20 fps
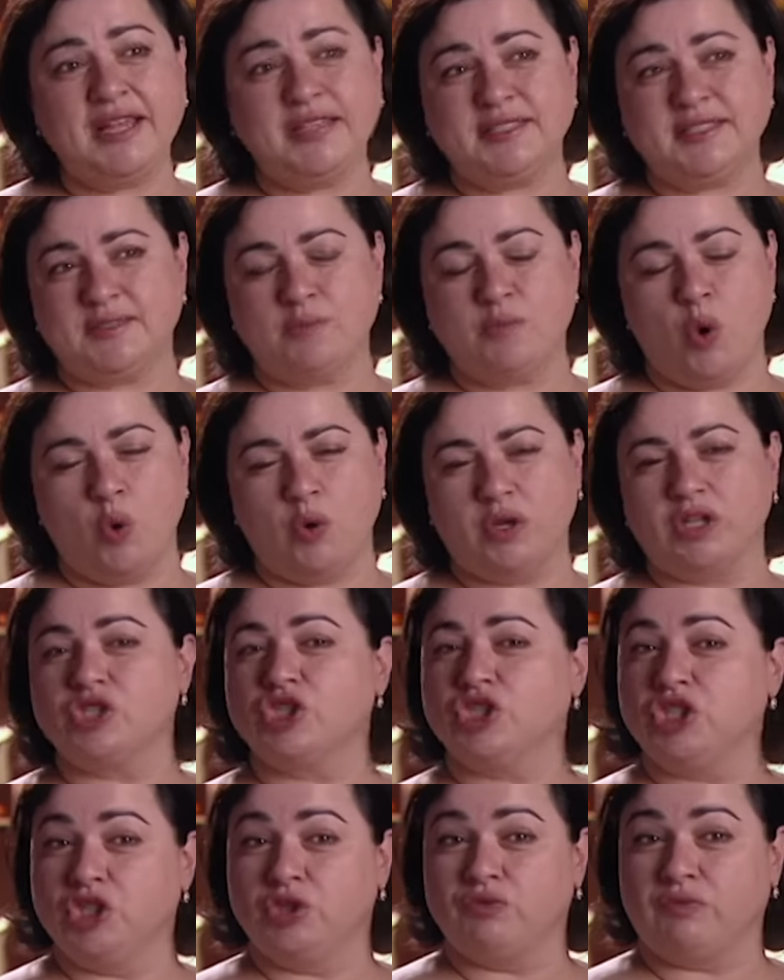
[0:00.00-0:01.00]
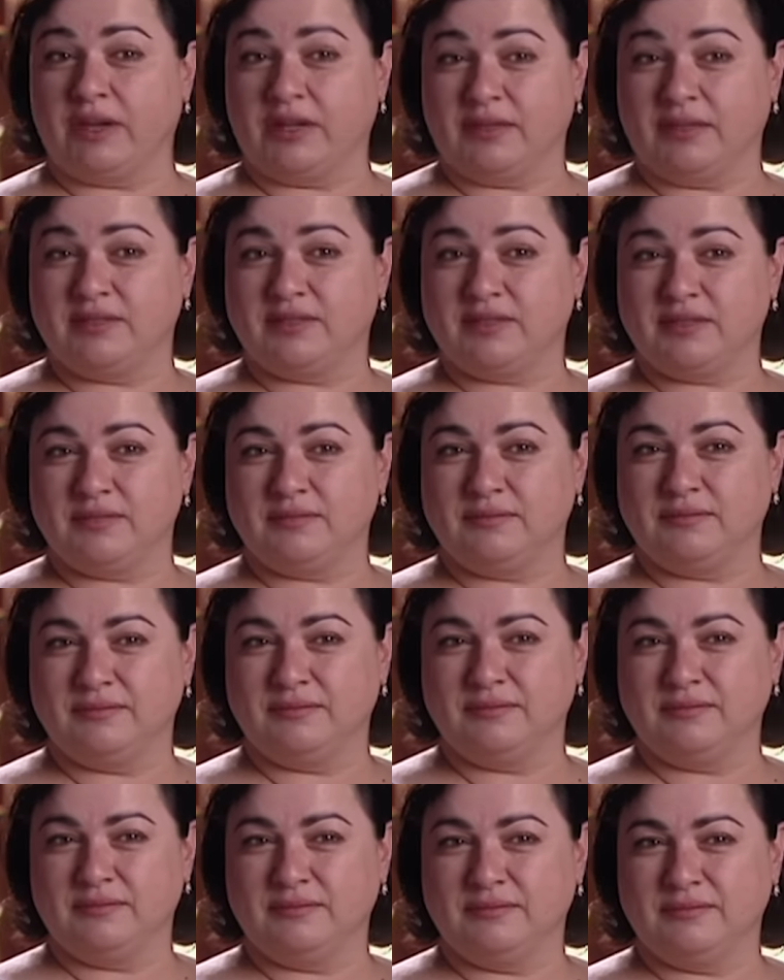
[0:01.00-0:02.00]
I smoke and she drinks.
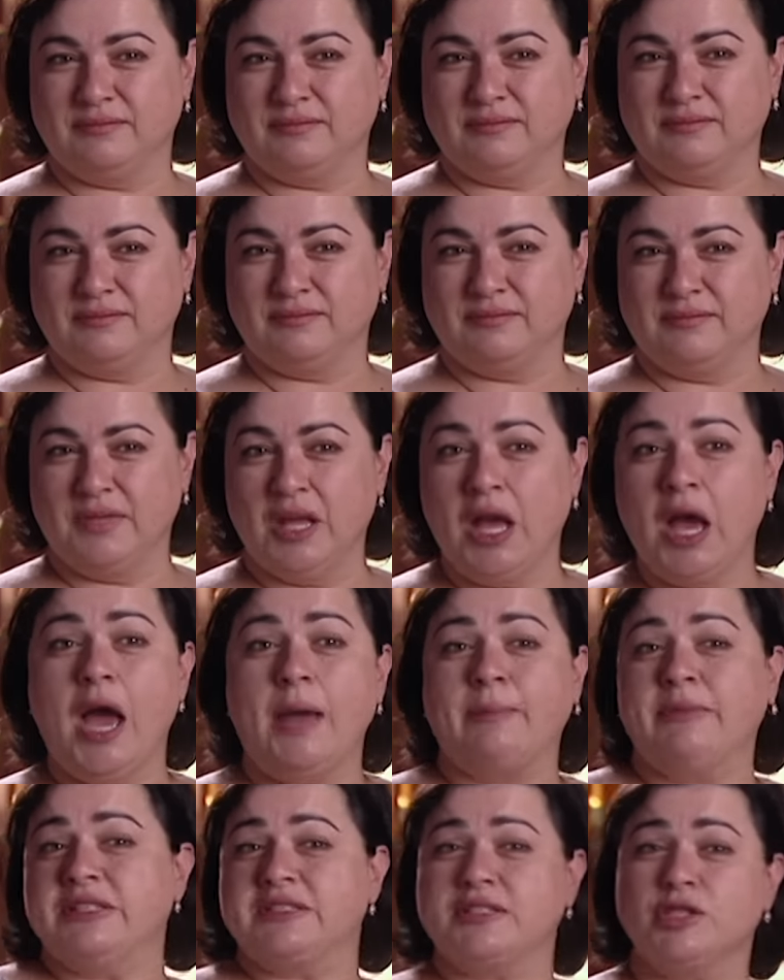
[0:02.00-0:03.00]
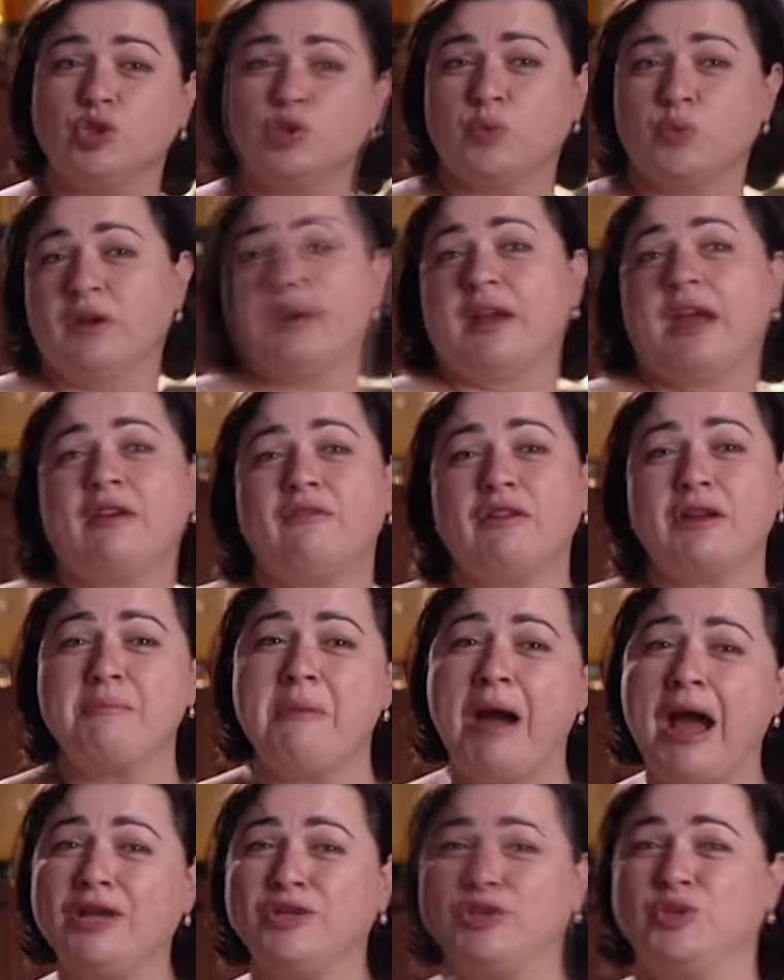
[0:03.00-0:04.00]
I mean, since we're airing
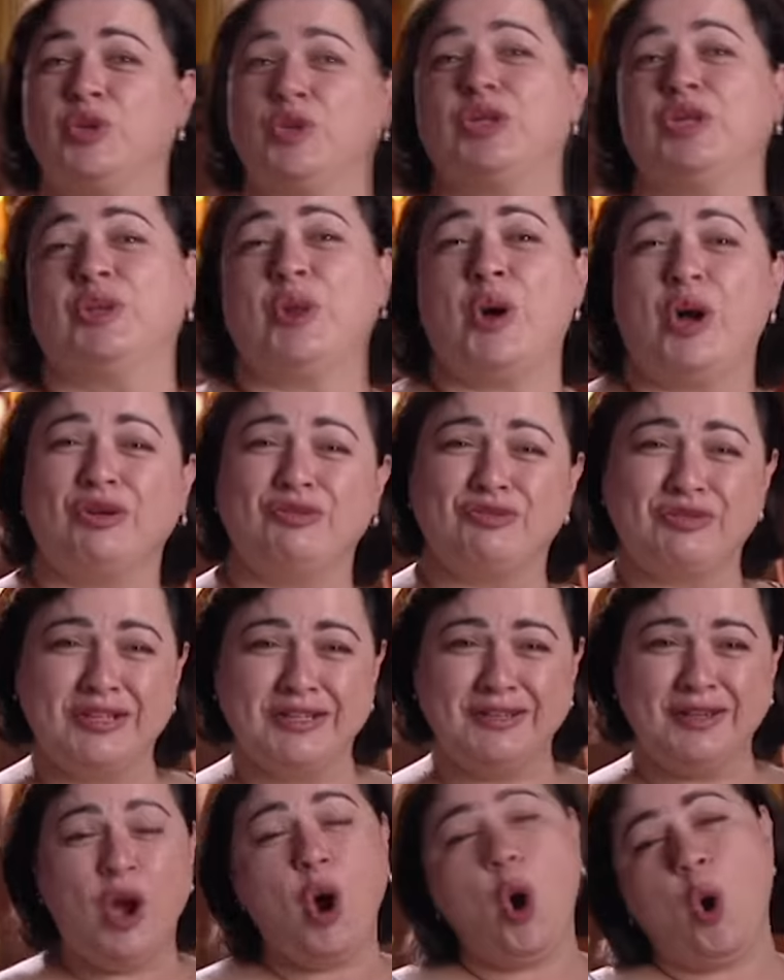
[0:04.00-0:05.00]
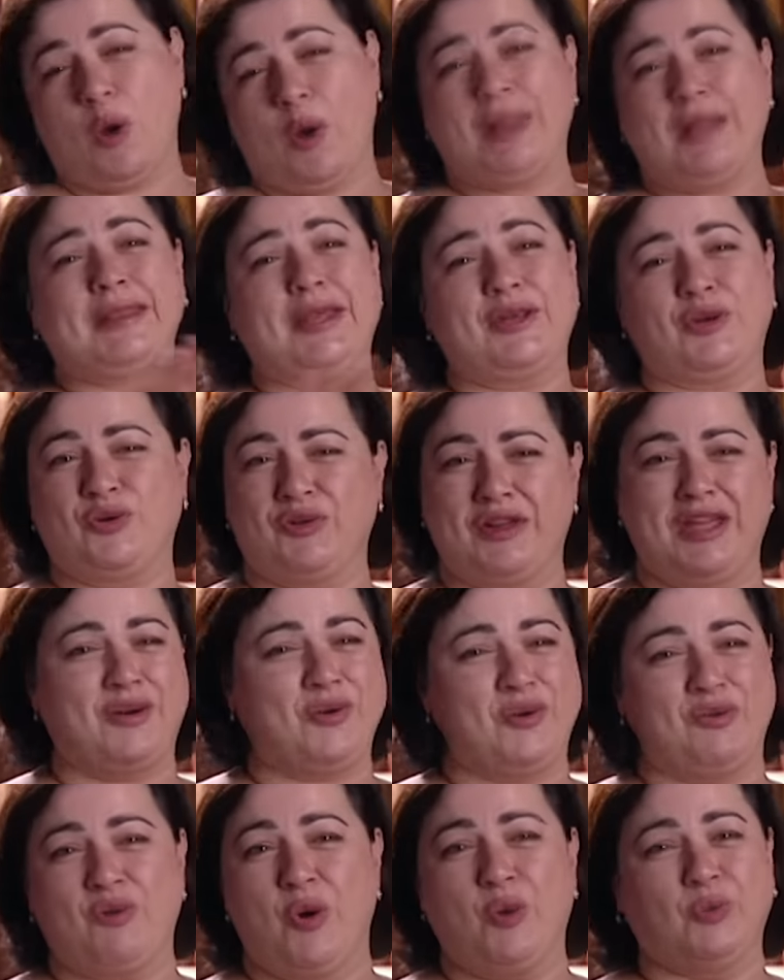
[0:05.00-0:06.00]
my dirty laundry, oh, I'll let her air
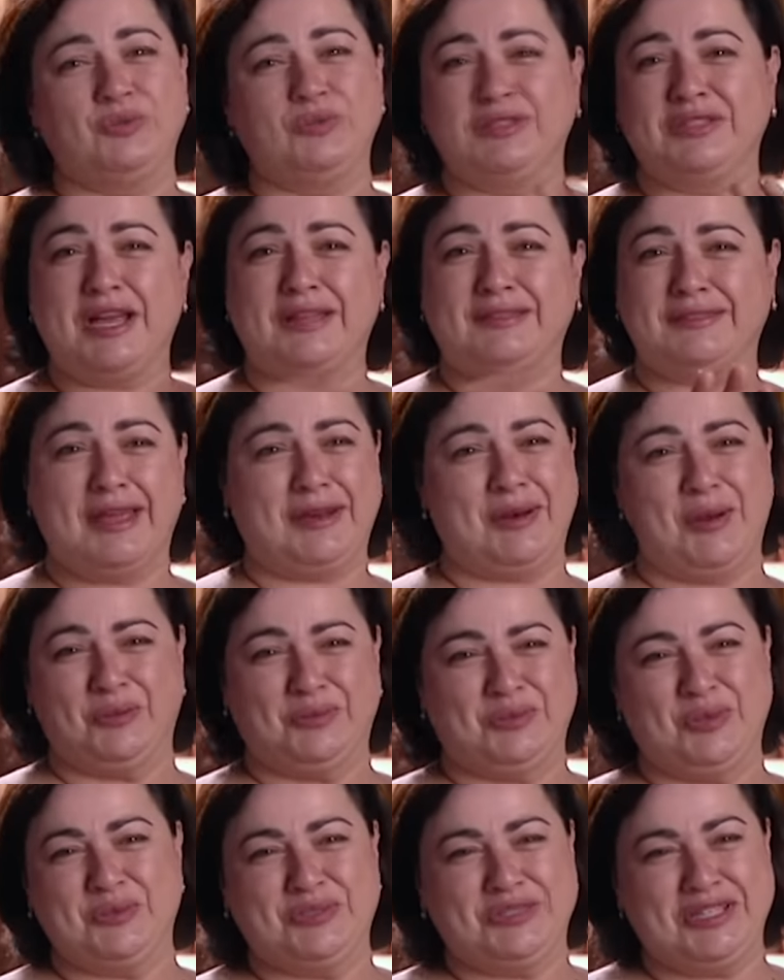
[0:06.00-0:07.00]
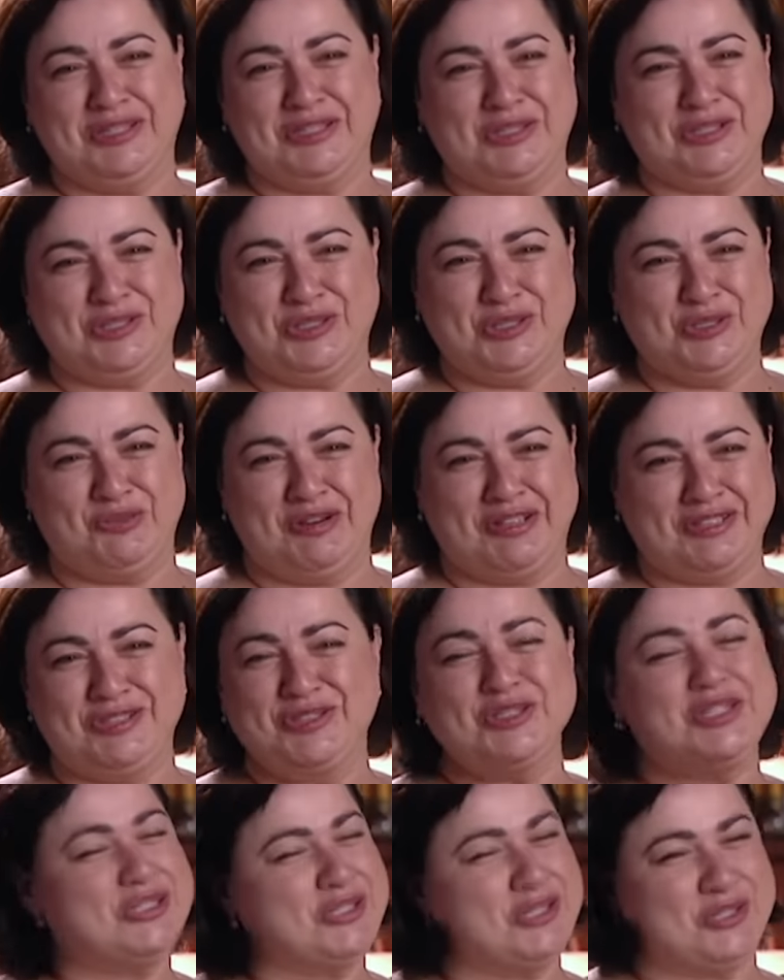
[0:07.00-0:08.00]
her own. Cut that out. Don't say that she drinks.
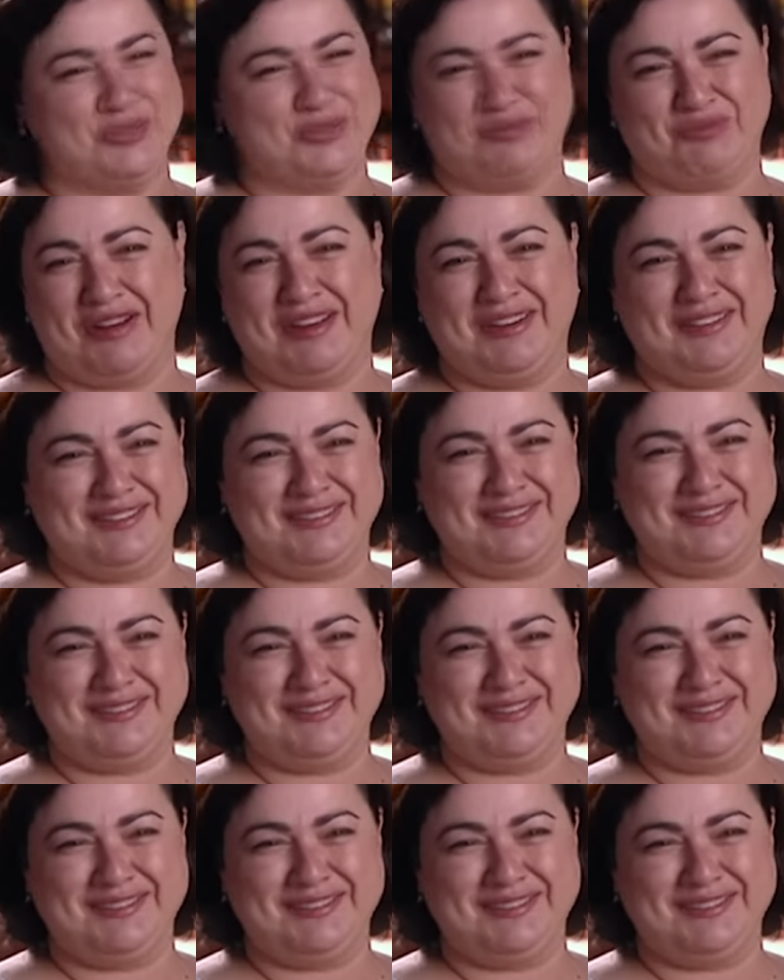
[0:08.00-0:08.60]
Lisa's great.